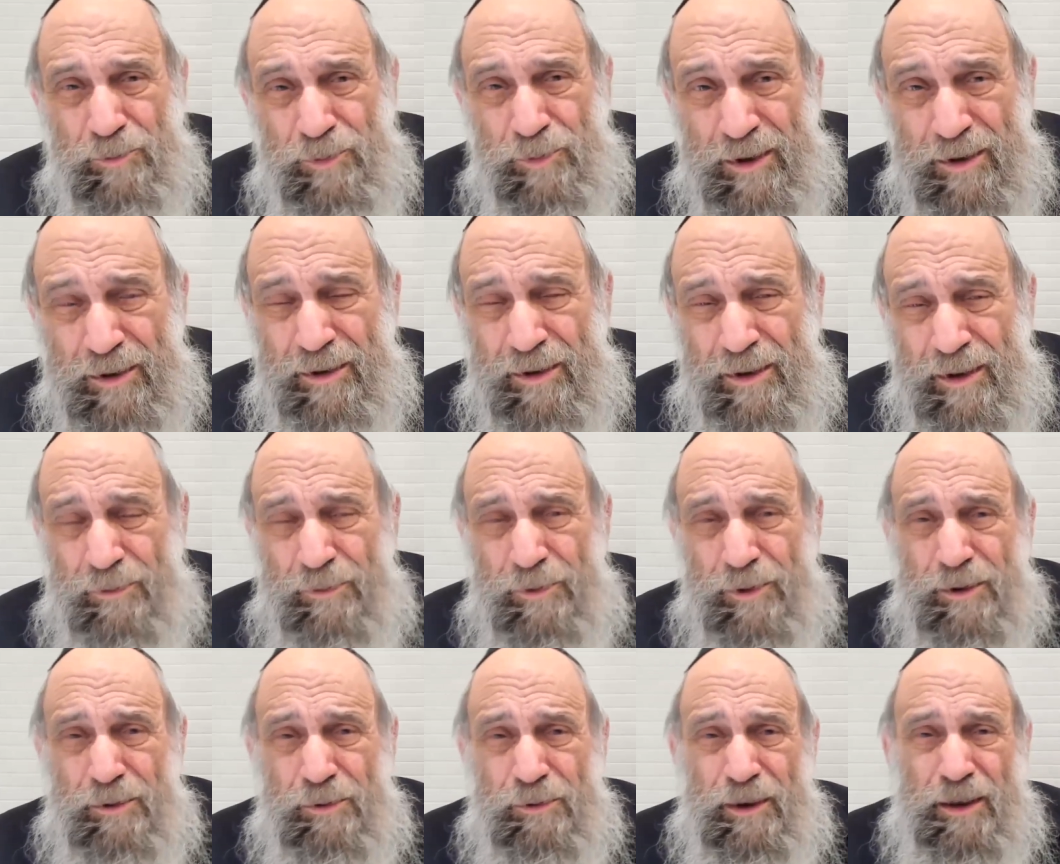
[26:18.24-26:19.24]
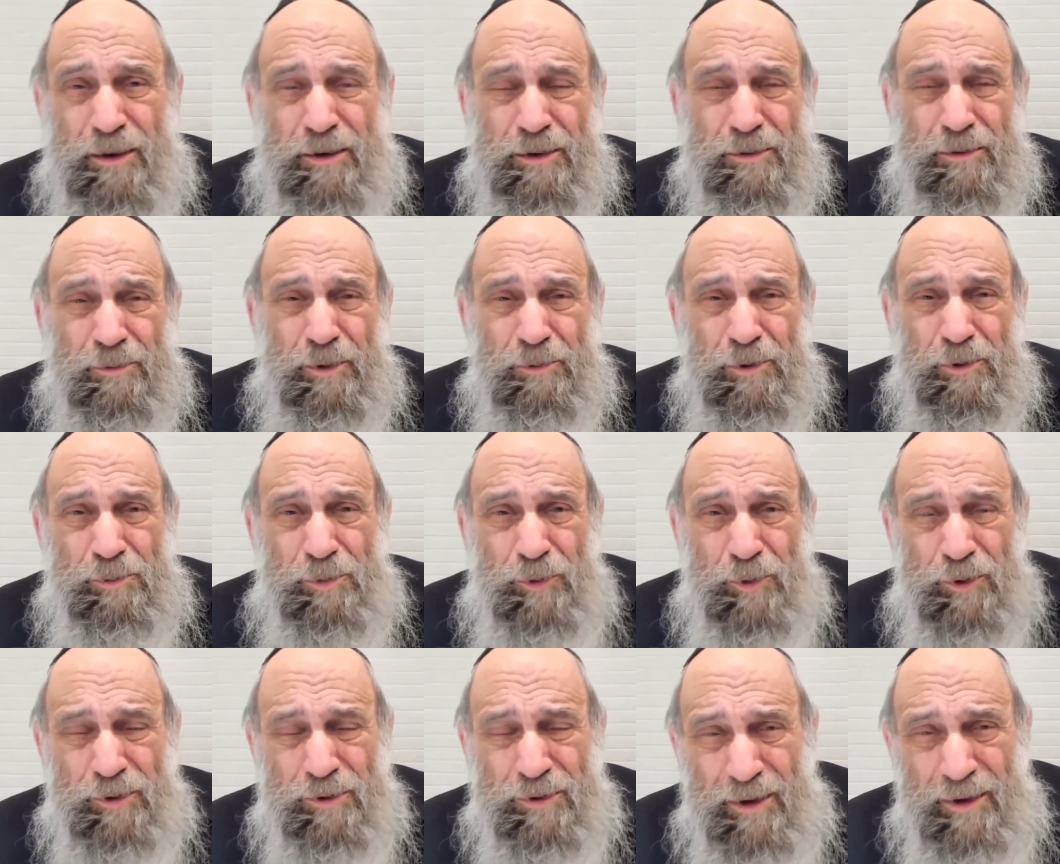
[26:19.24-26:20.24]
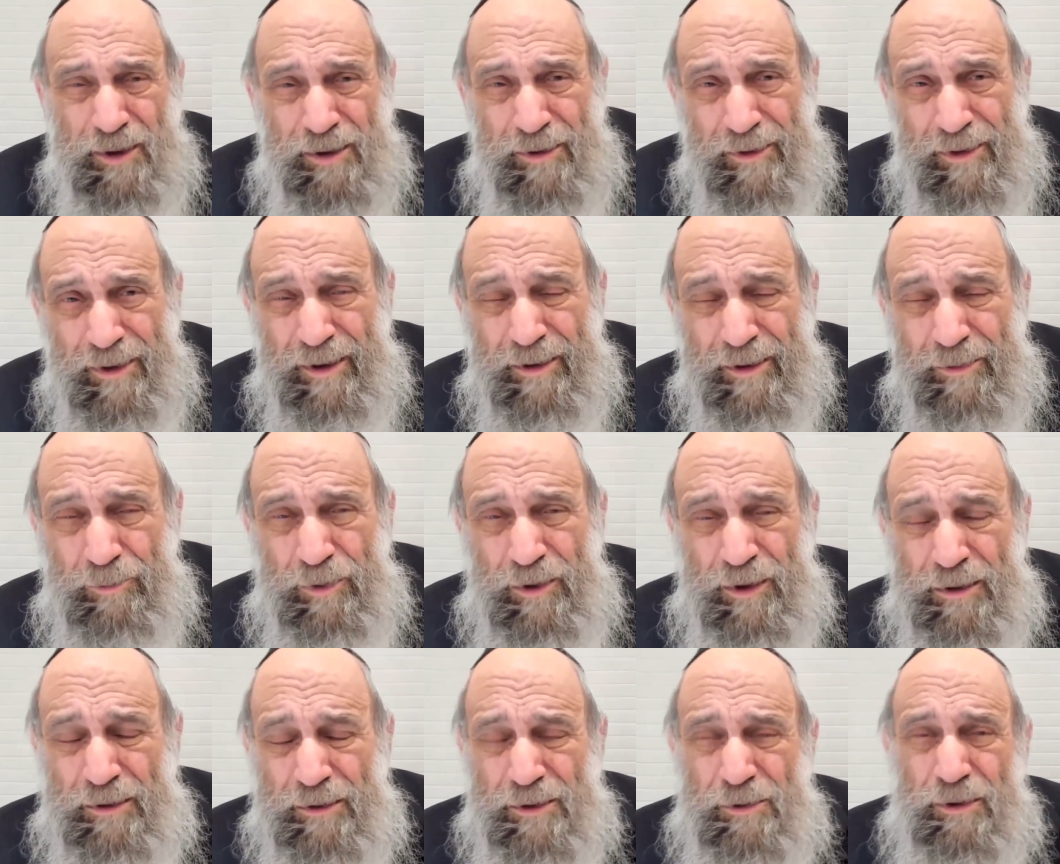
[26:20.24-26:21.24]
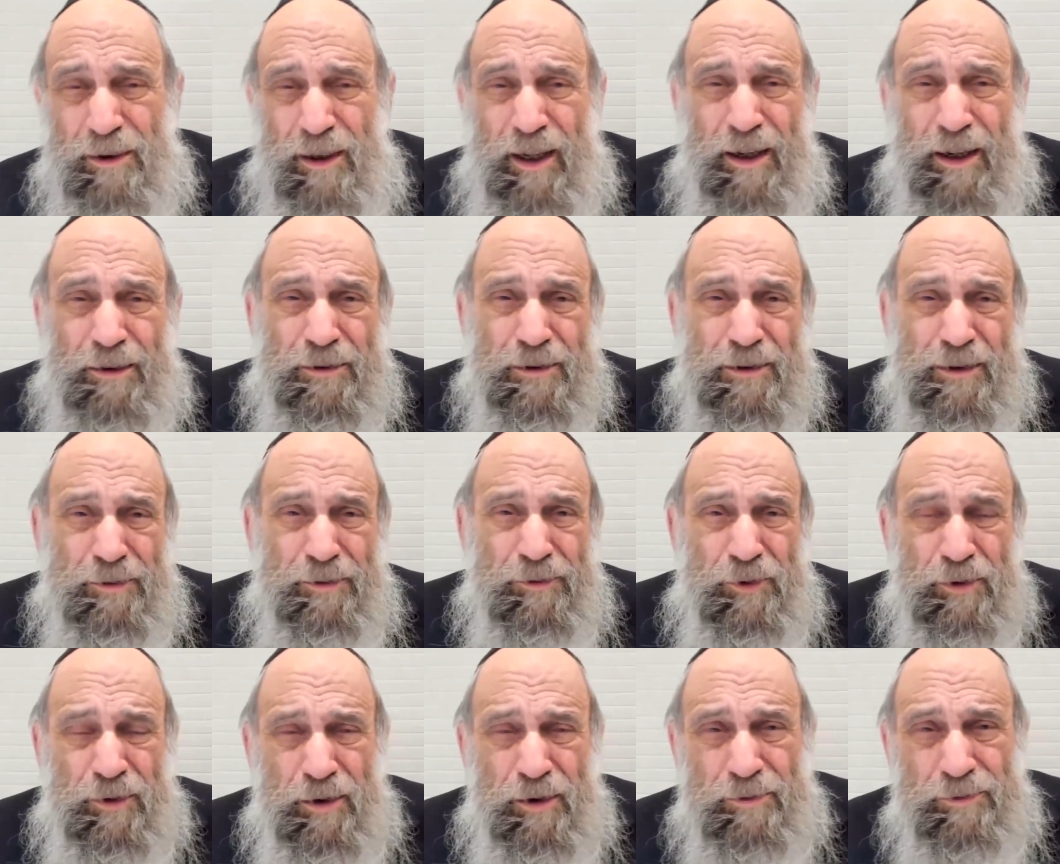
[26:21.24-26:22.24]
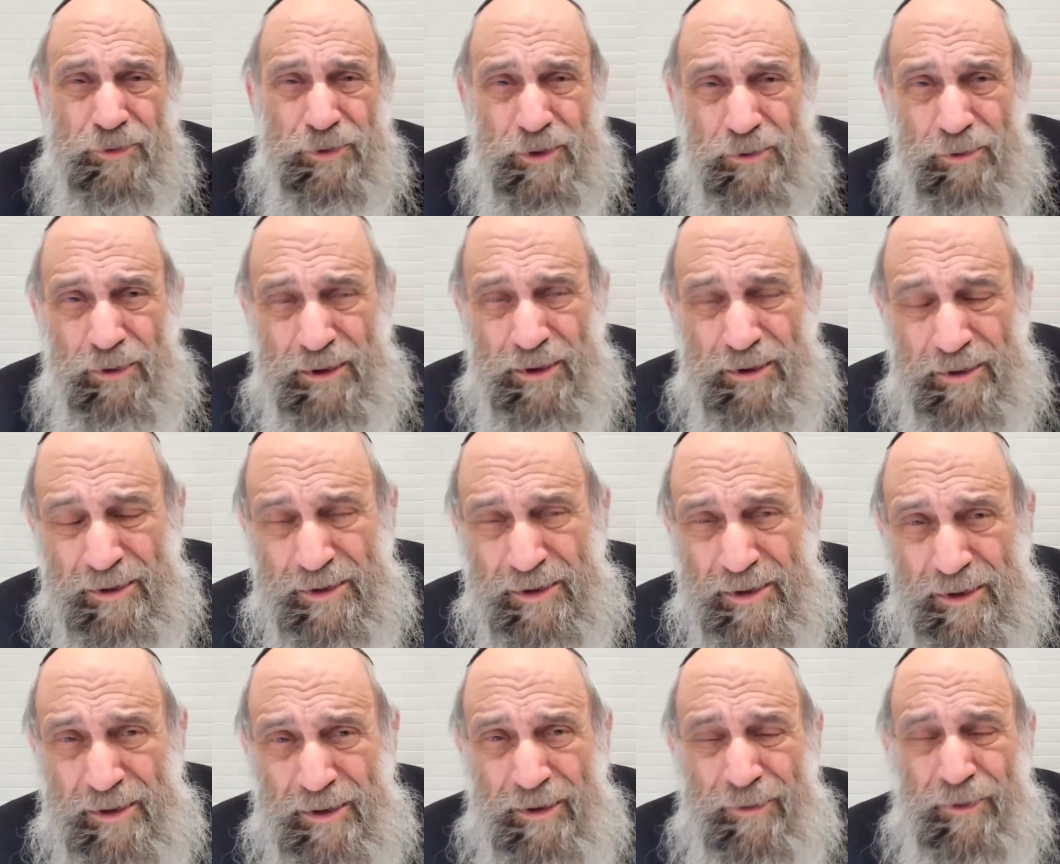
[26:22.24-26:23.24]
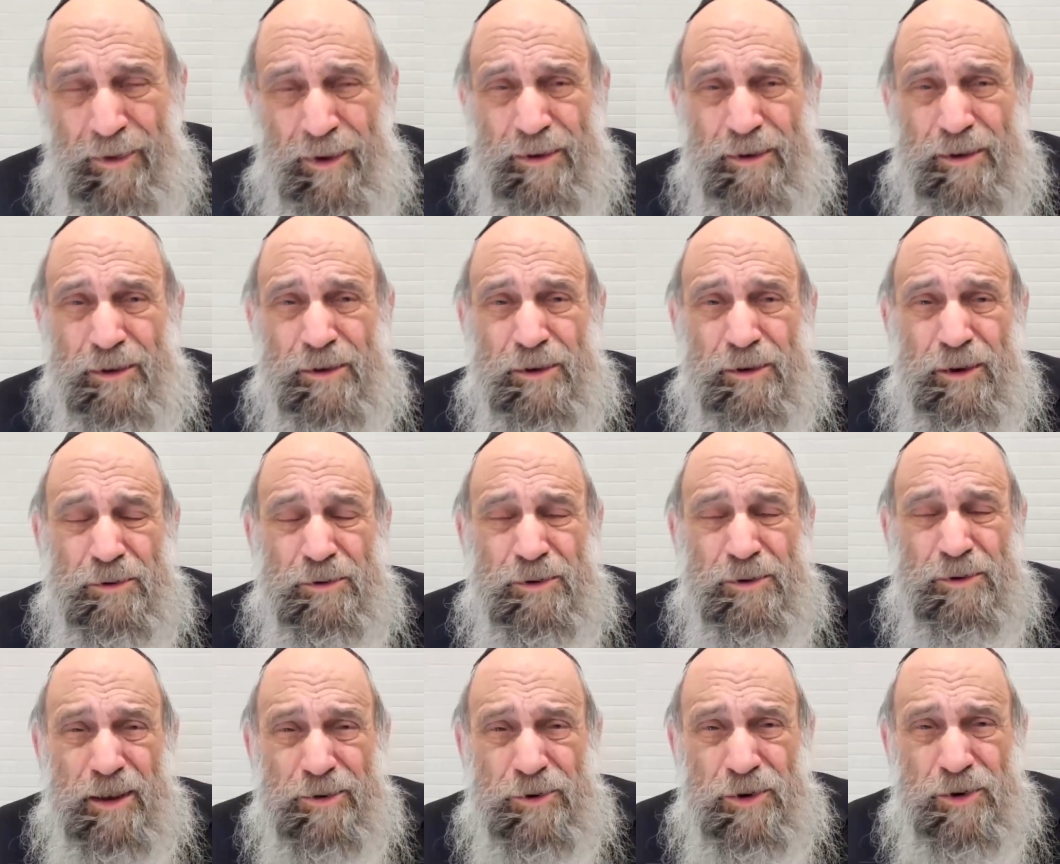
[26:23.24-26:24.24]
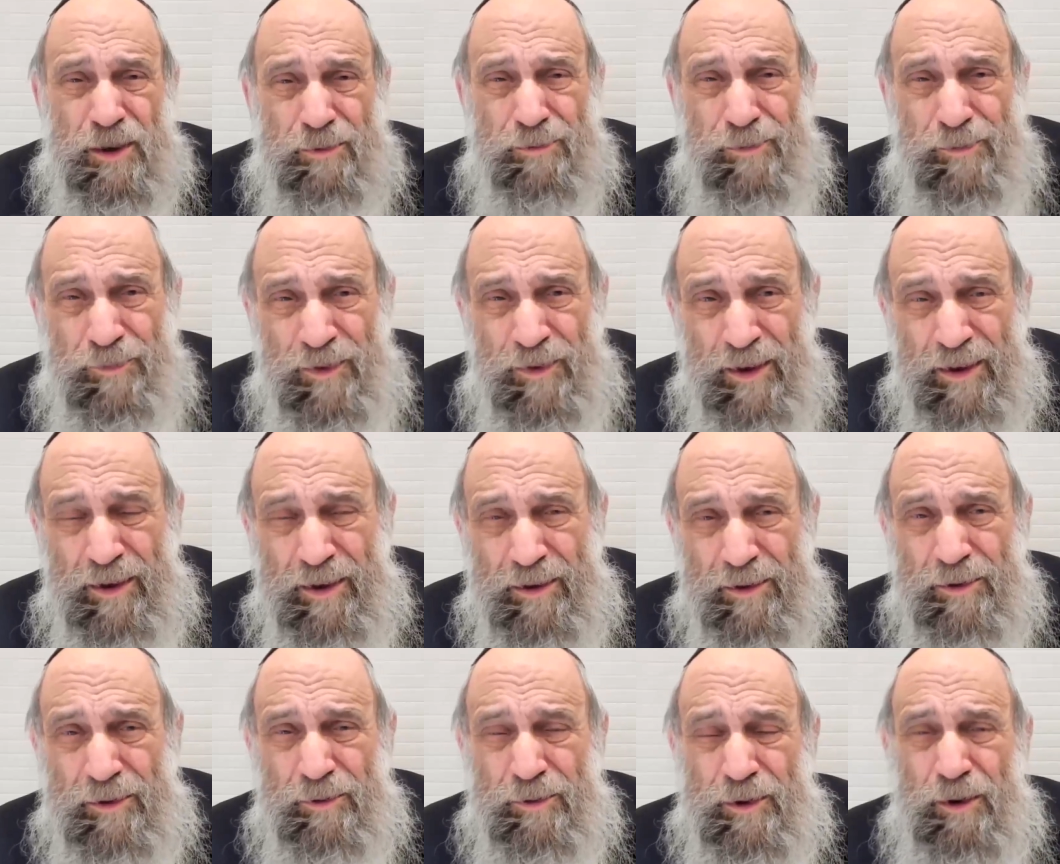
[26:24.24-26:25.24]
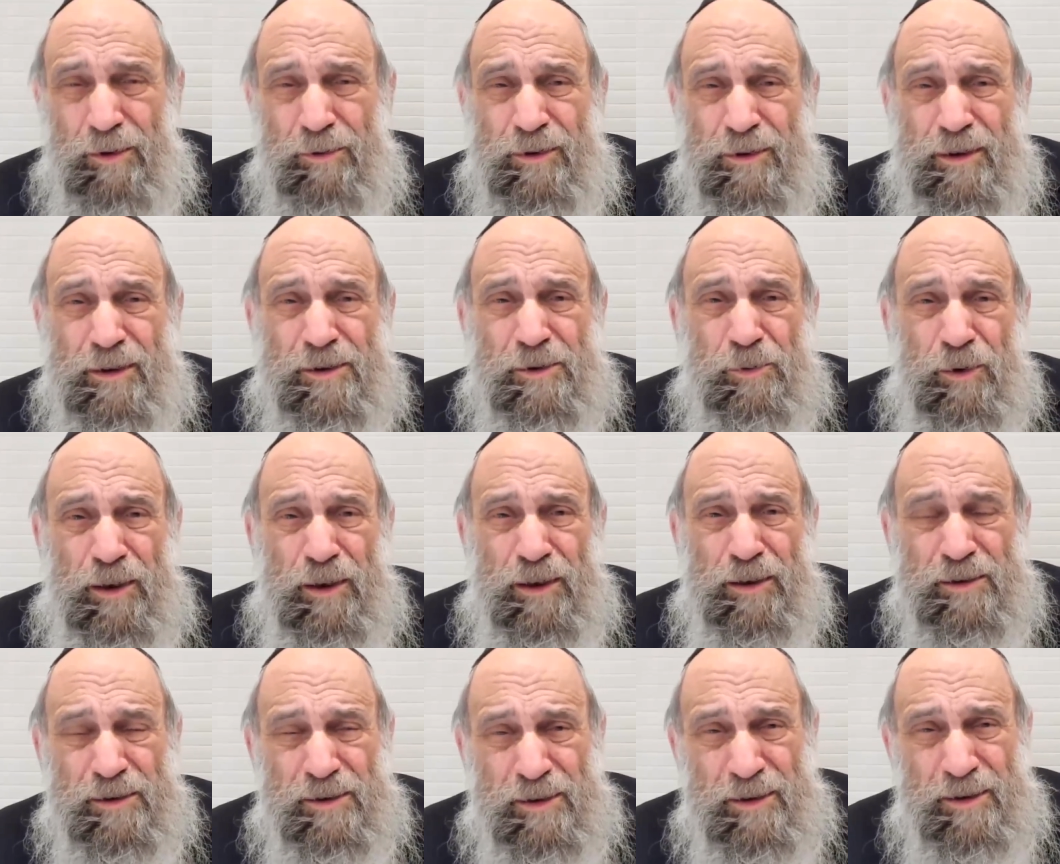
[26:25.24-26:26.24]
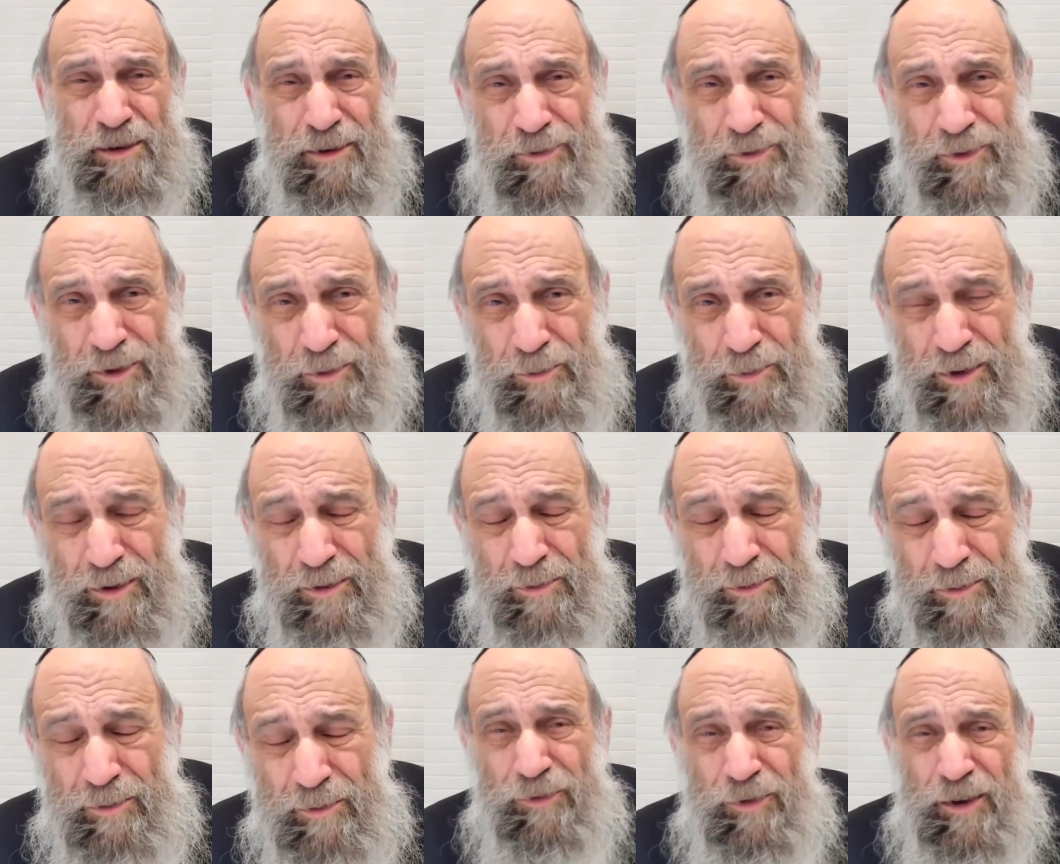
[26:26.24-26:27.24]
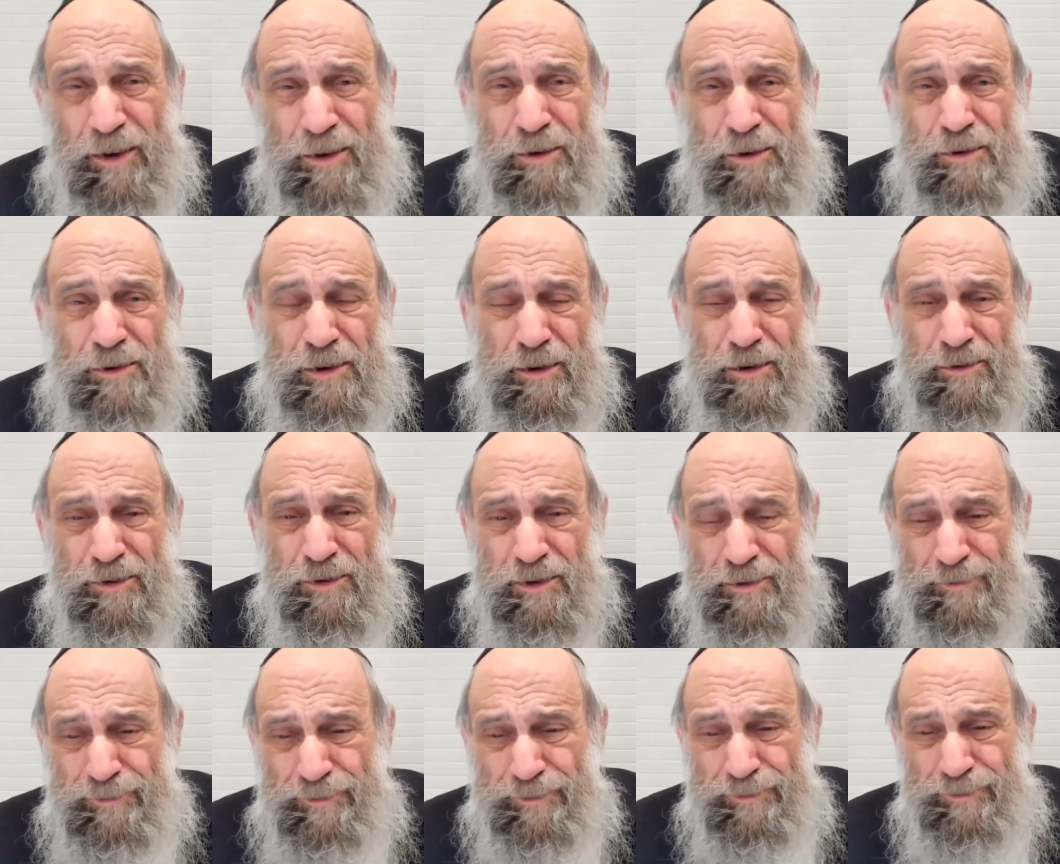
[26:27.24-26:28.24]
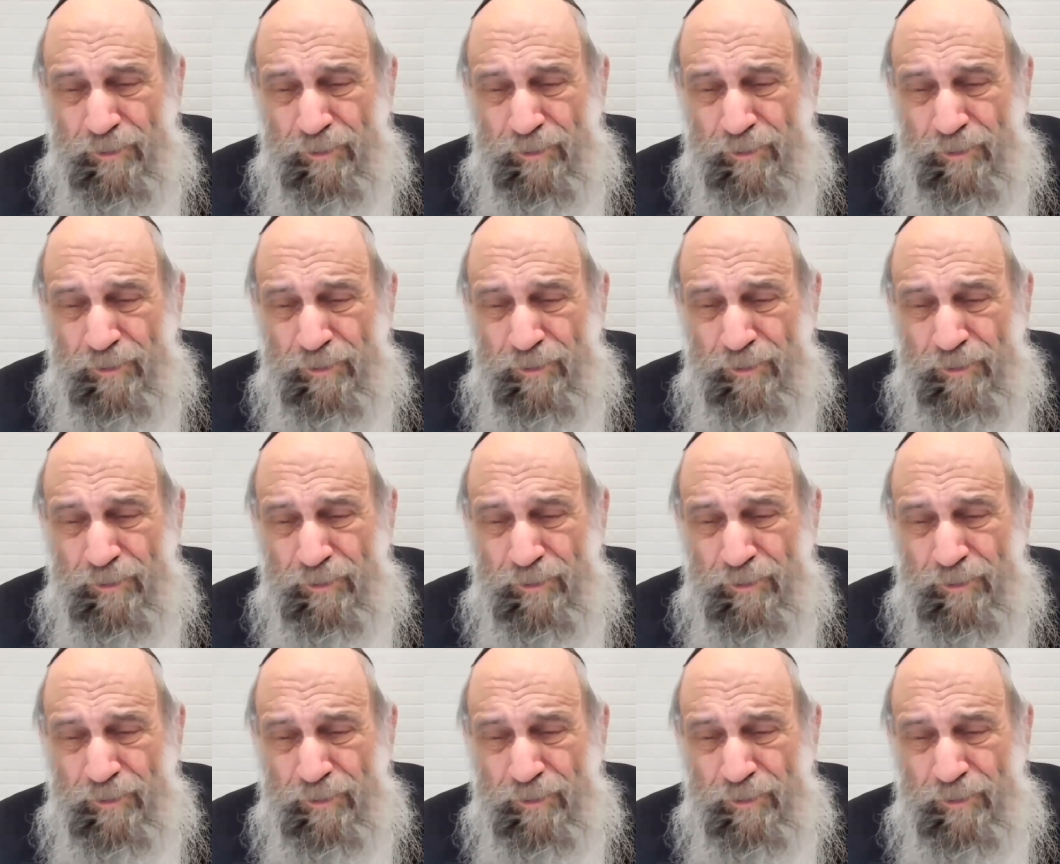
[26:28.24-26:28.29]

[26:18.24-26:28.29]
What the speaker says: being that were created when we were born, and bring us to a higher level of greatness, as close to Hashem, to go in His ways, to be perfect ourselves.